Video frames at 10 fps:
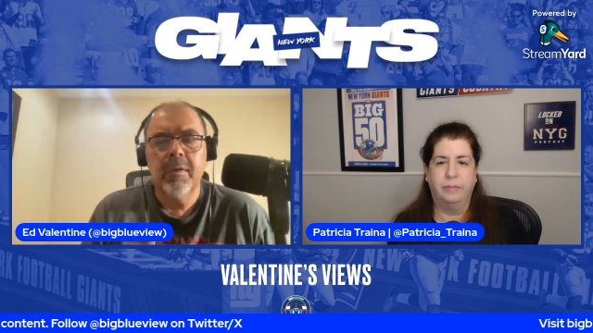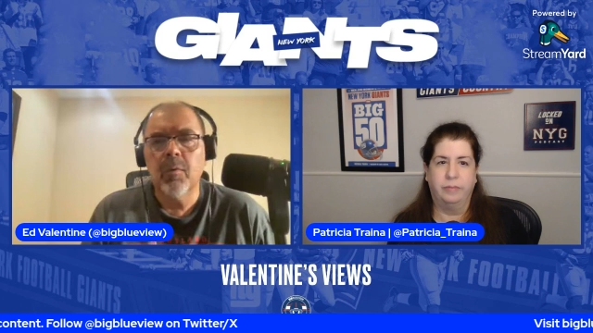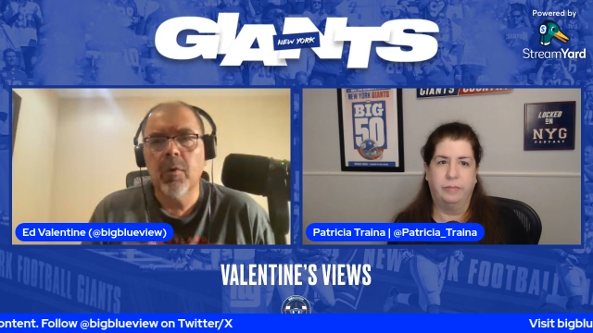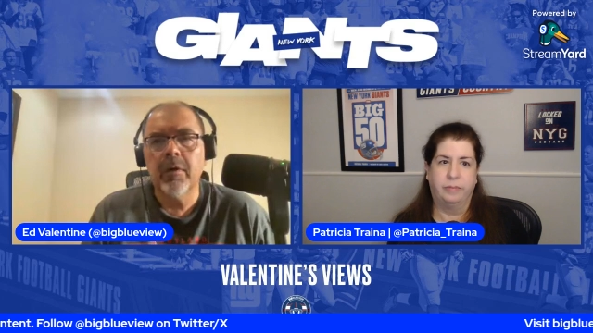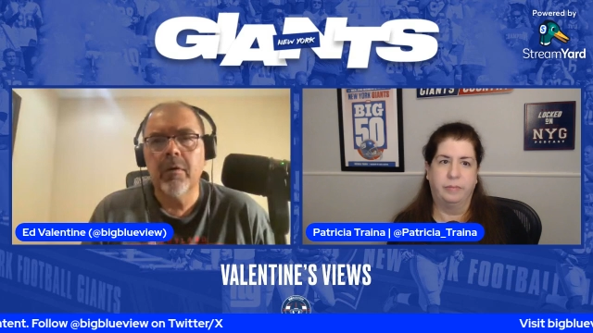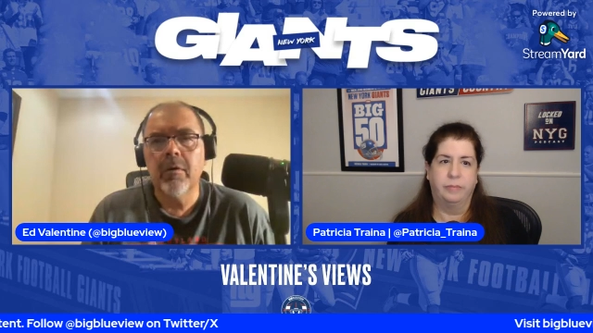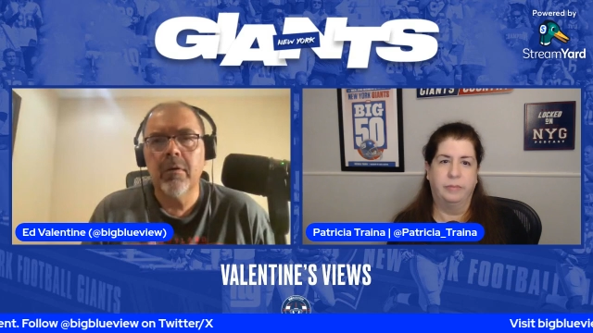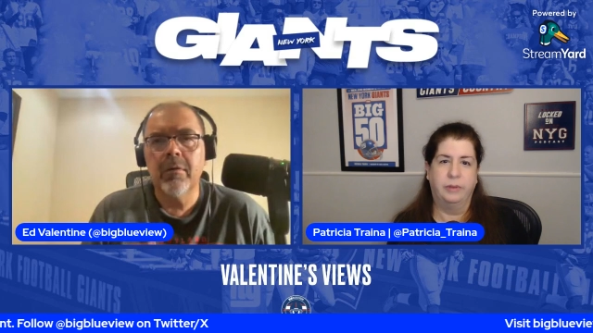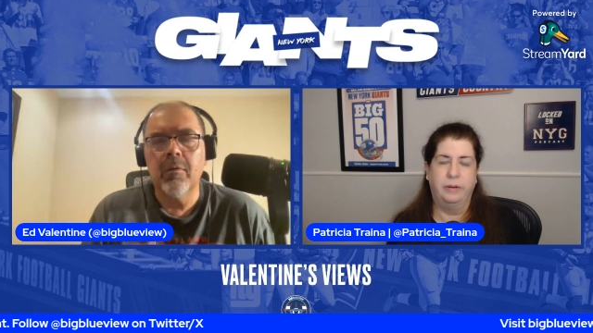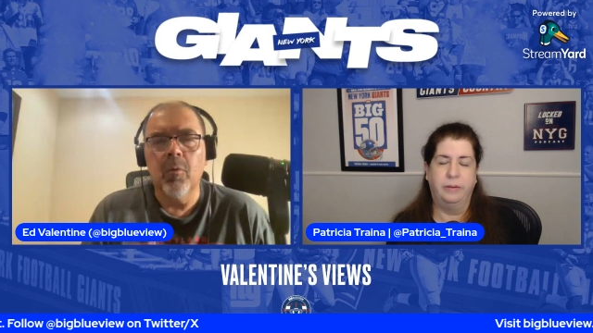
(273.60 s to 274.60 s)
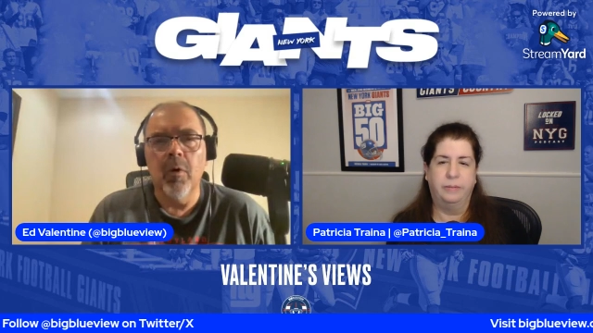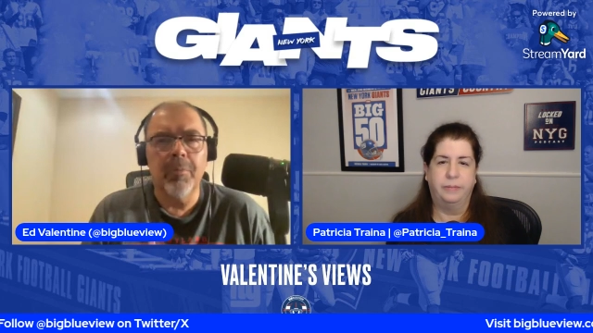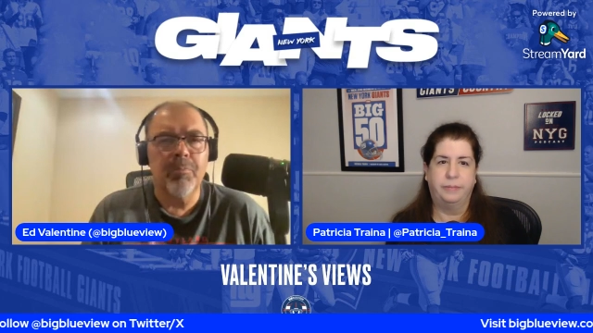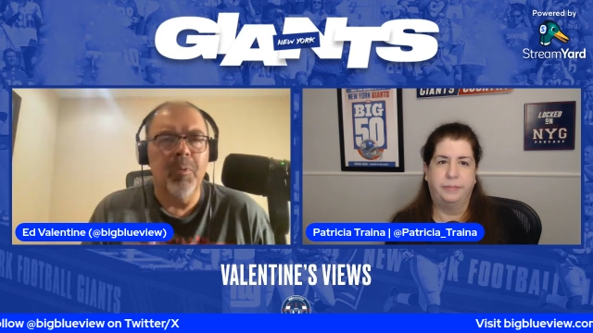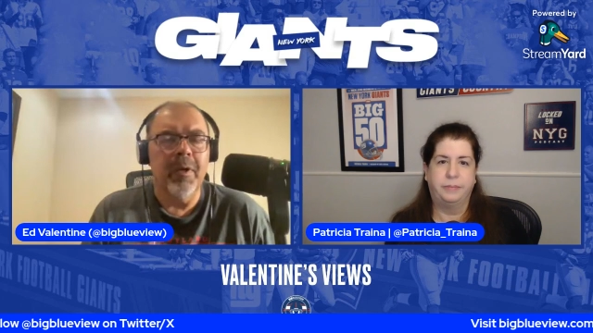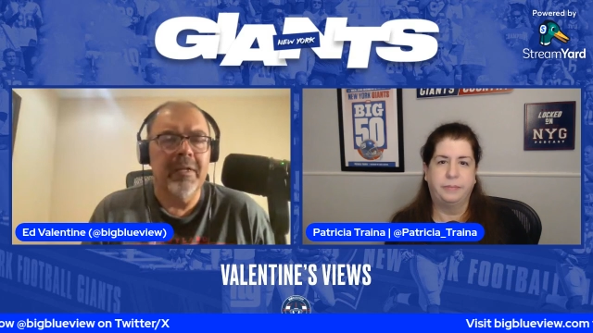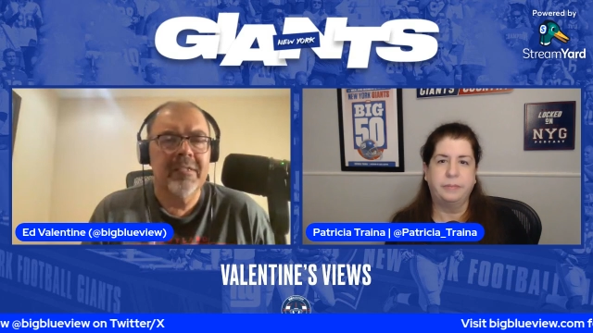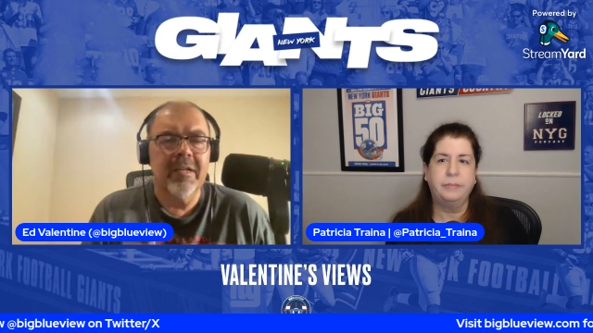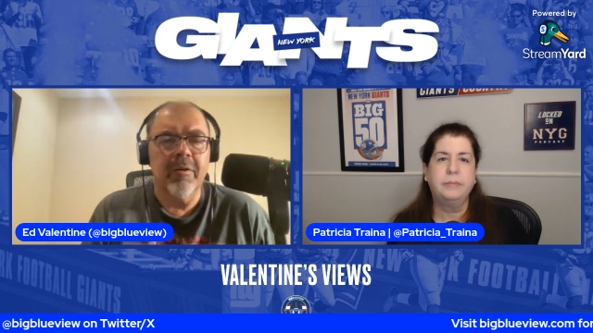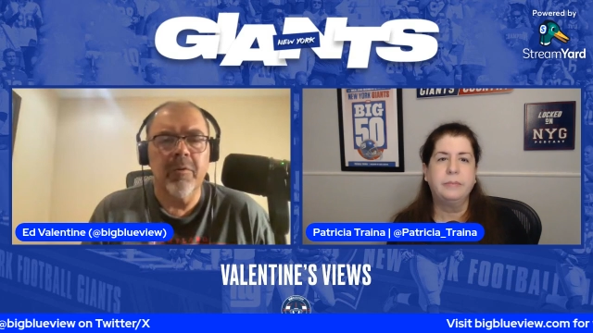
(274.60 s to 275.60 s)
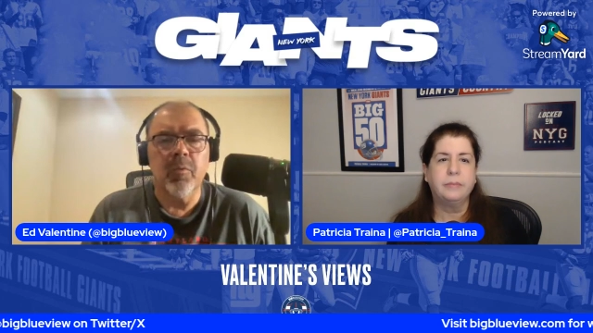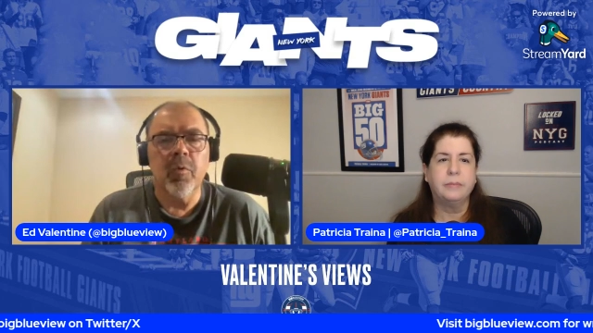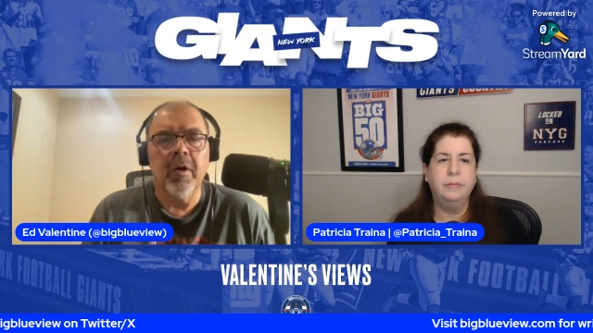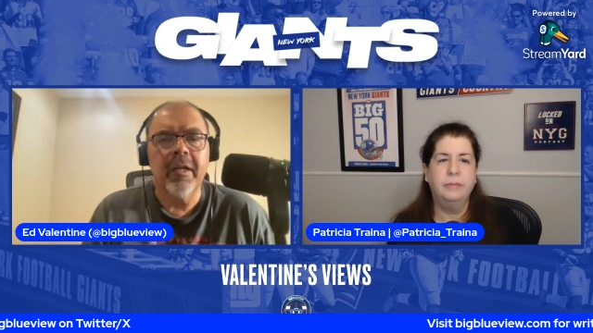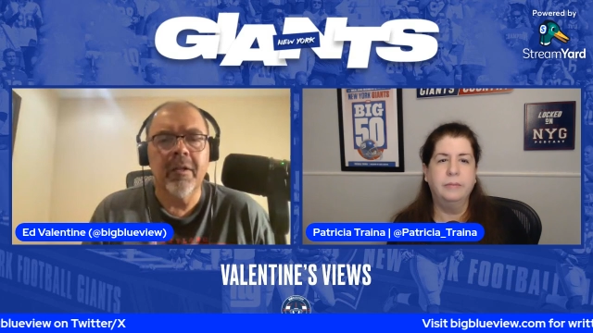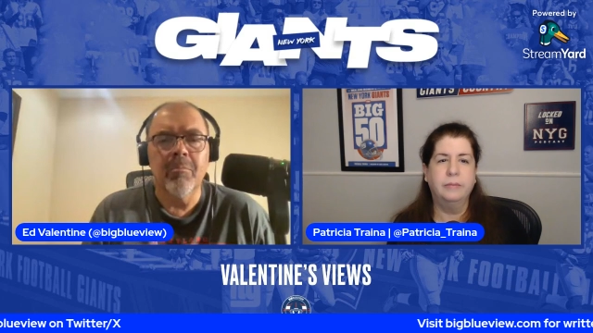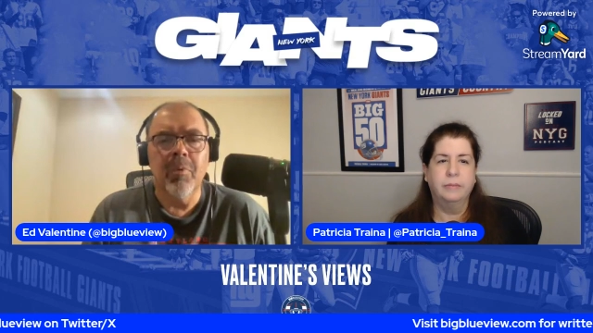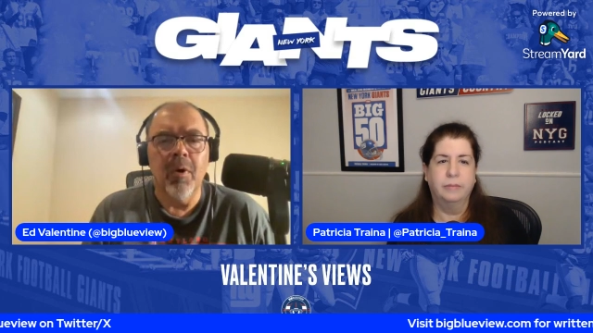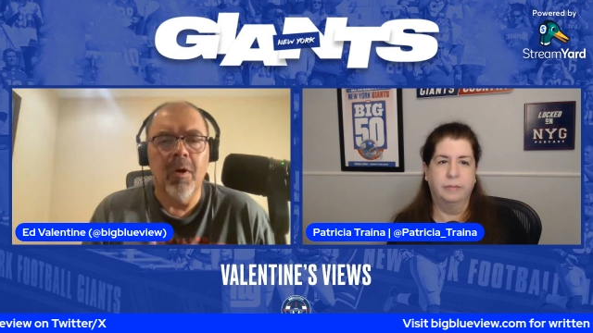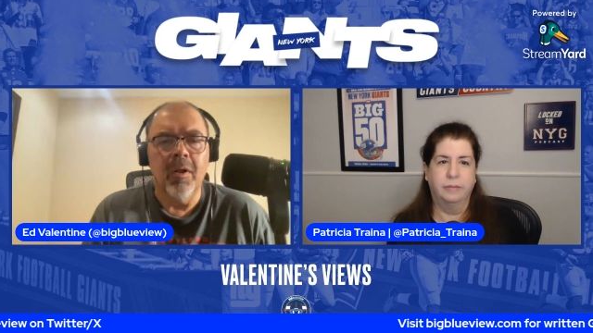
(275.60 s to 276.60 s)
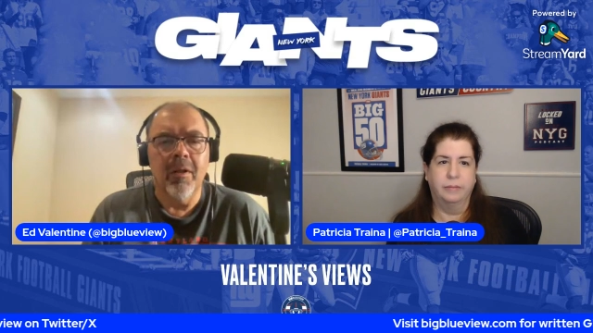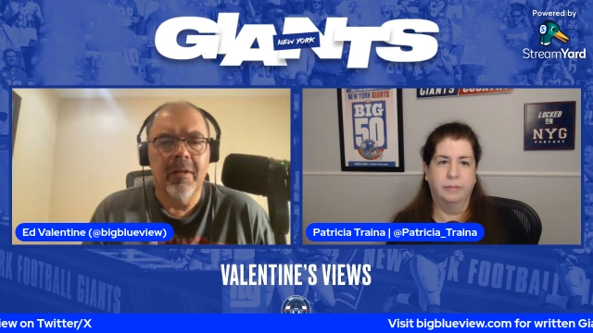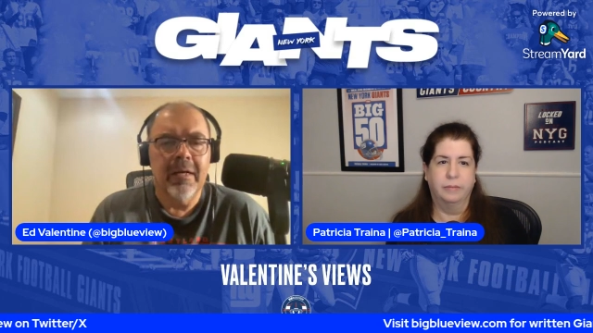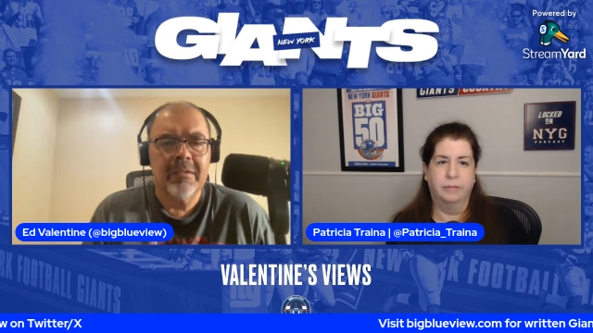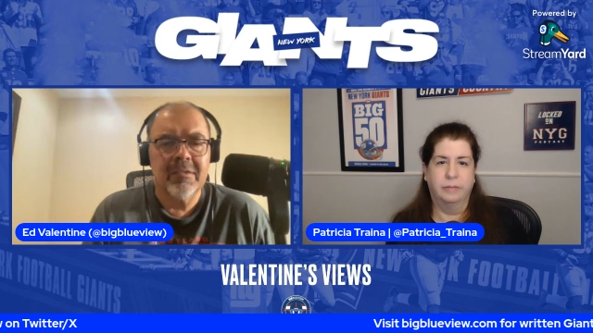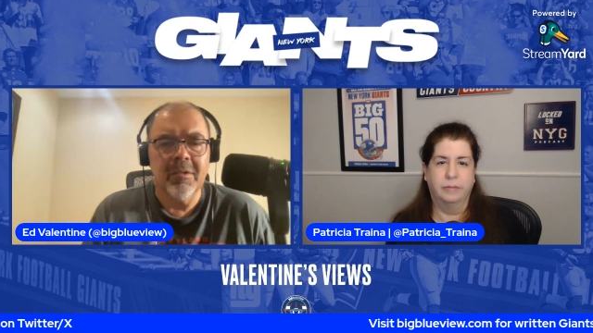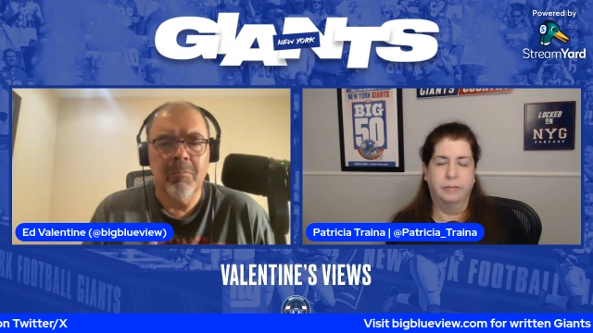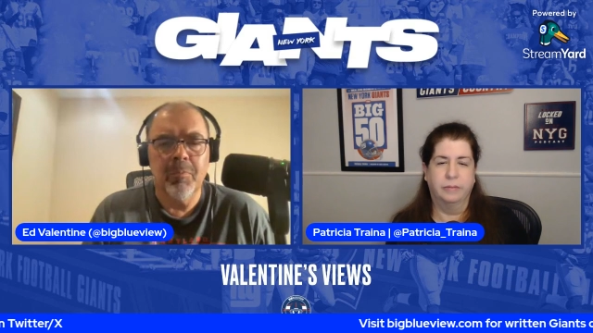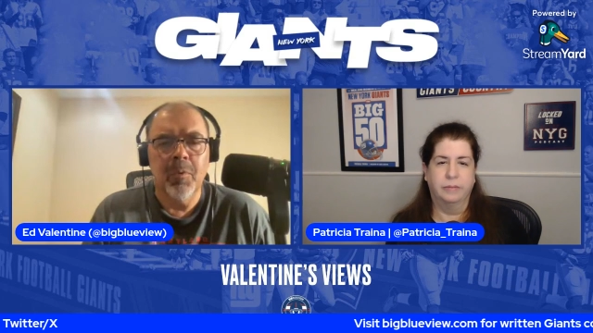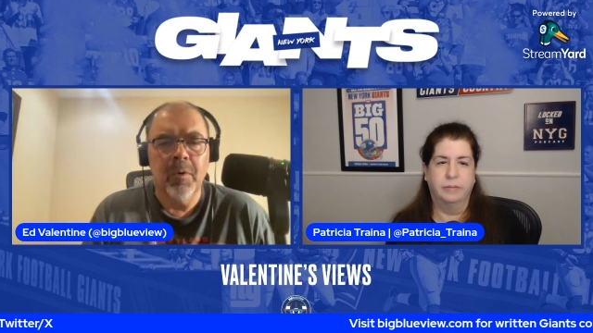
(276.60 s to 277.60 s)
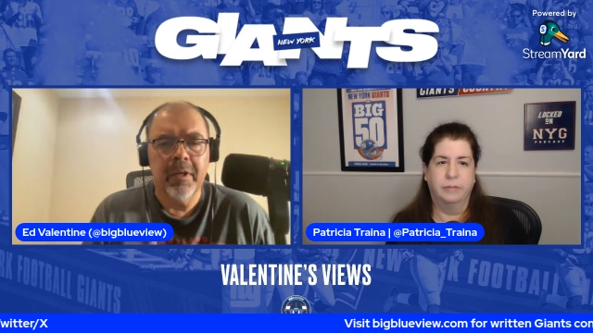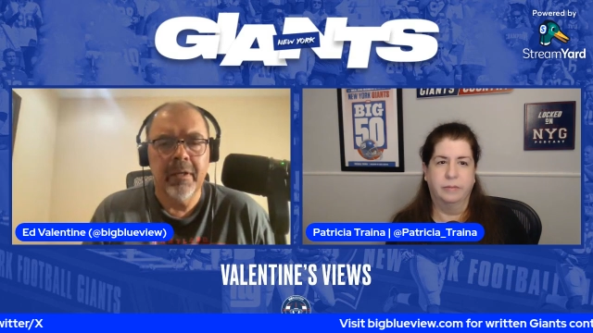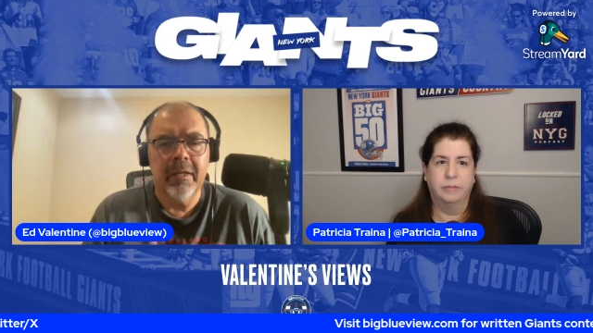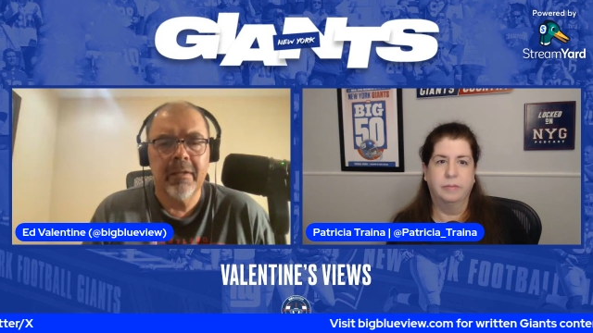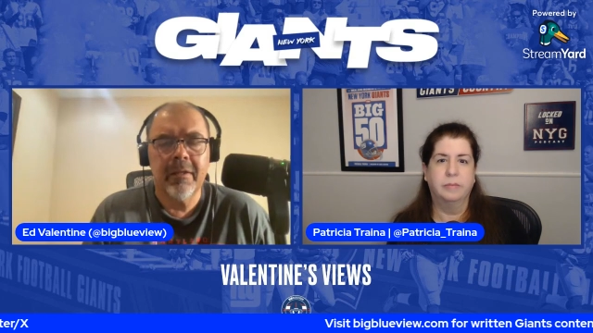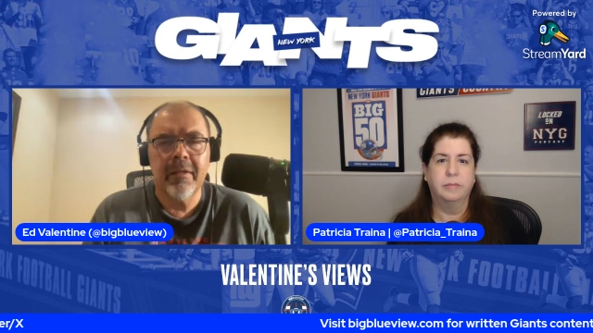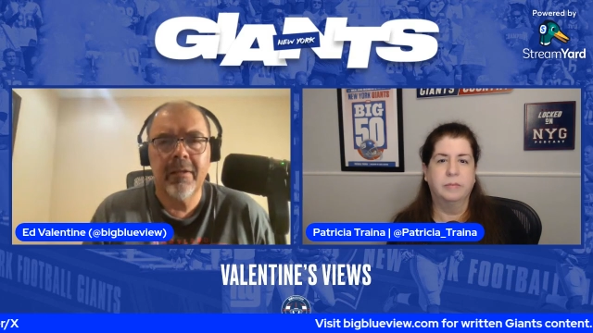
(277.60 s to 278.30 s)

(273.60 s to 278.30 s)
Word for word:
Speaker 1: You know, what what point is there in running the ball at some point at